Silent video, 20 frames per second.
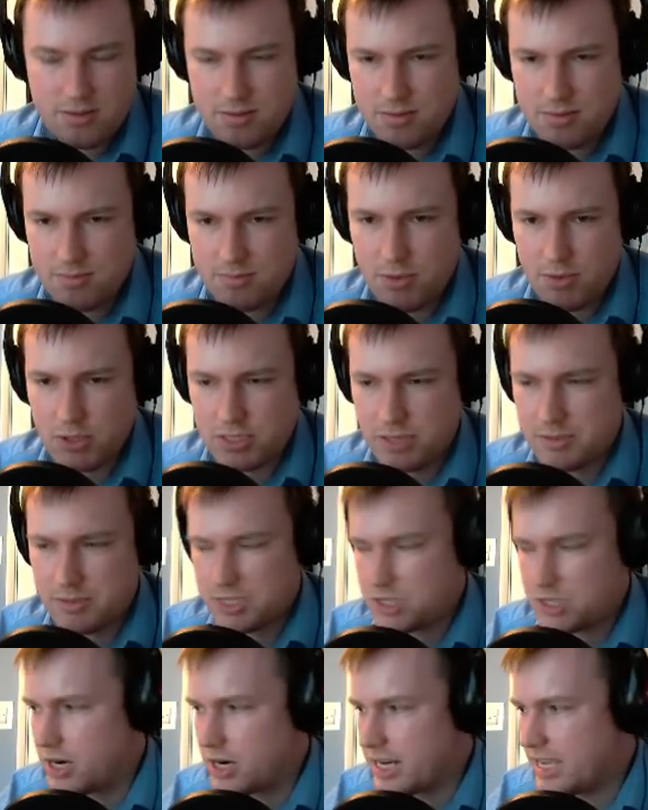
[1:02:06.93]
Mostly I was
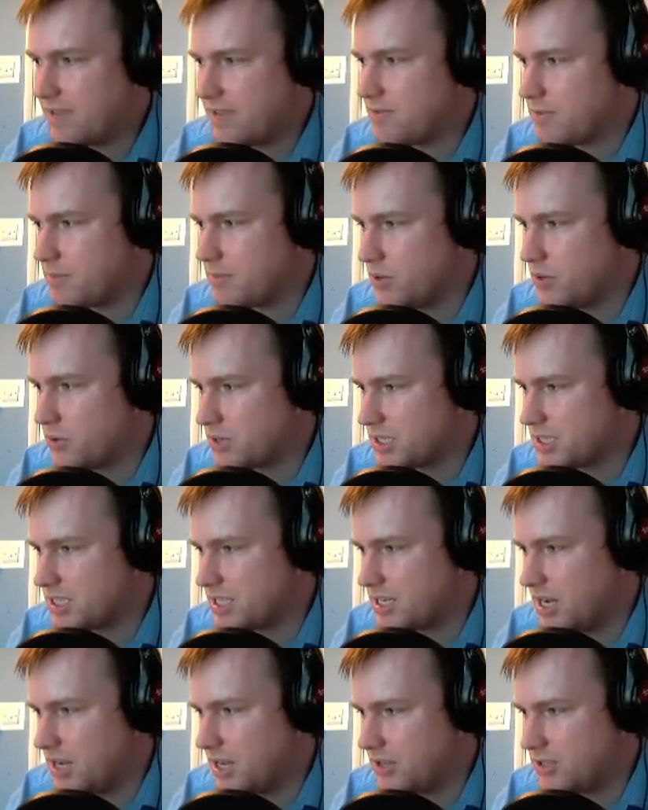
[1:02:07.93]
just trying to give them the order to
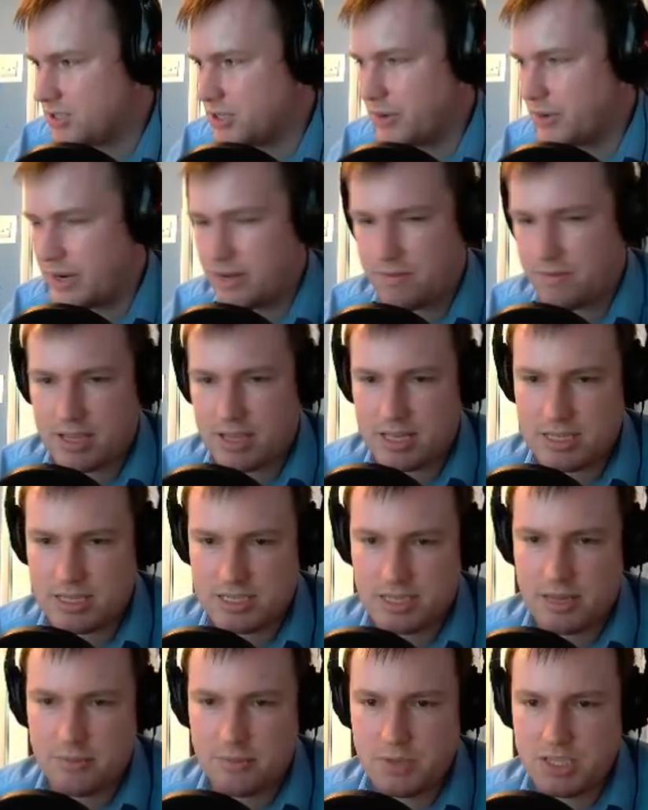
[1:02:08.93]
not do anything, and so
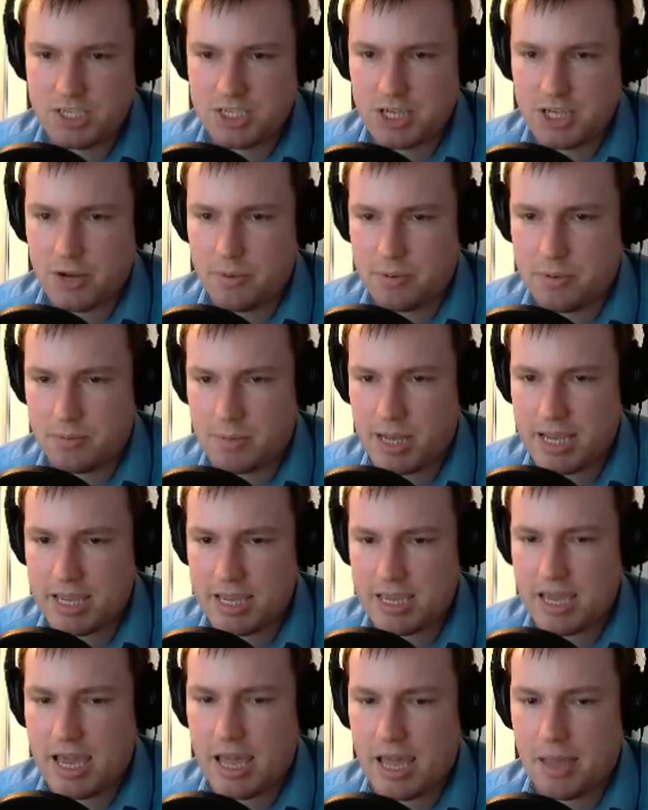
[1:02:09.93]
they wouldn't show up on
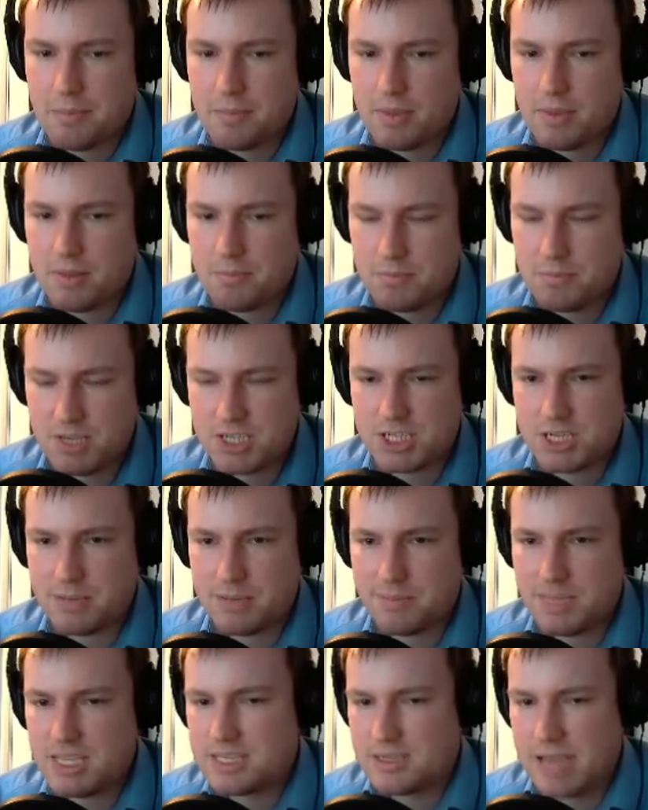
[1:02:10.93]
my this ship
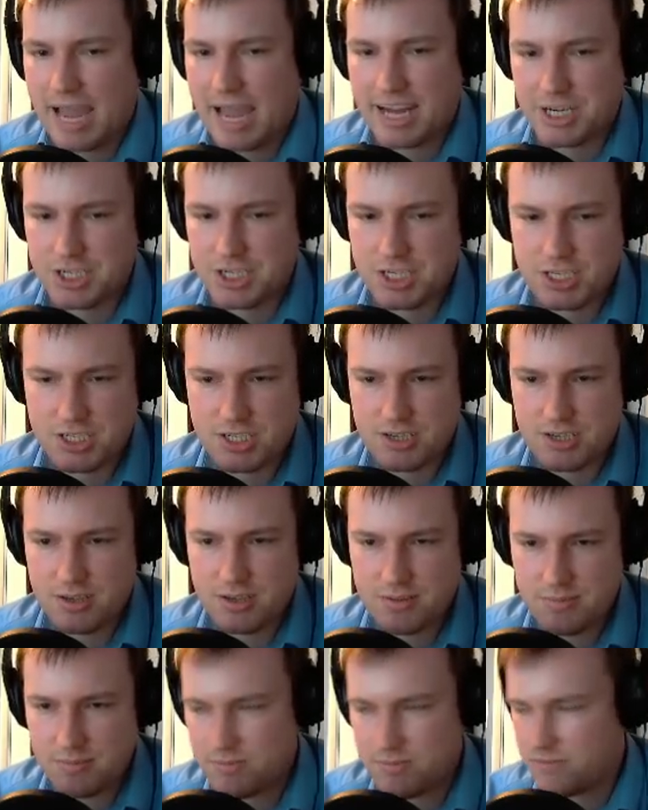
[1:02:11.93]
needs actions
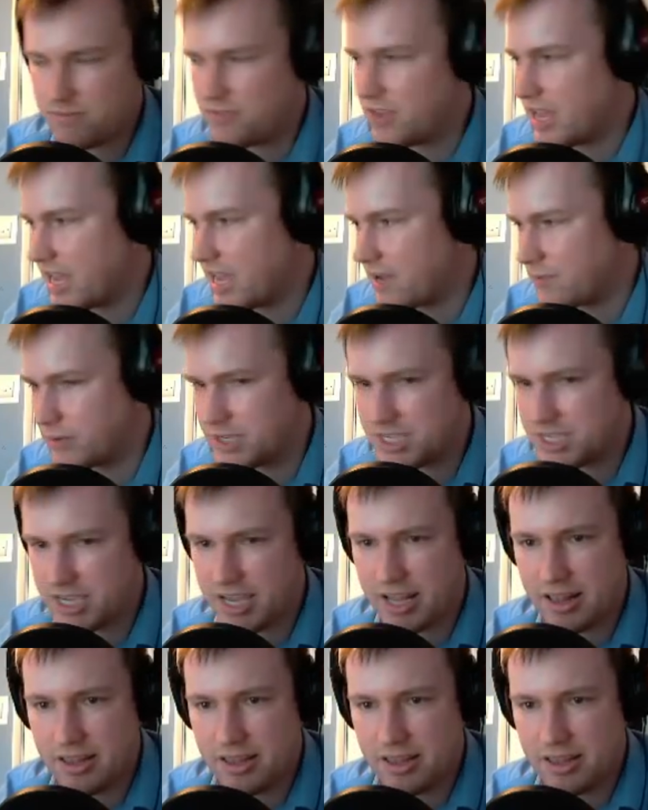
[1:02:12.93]
thing every turn.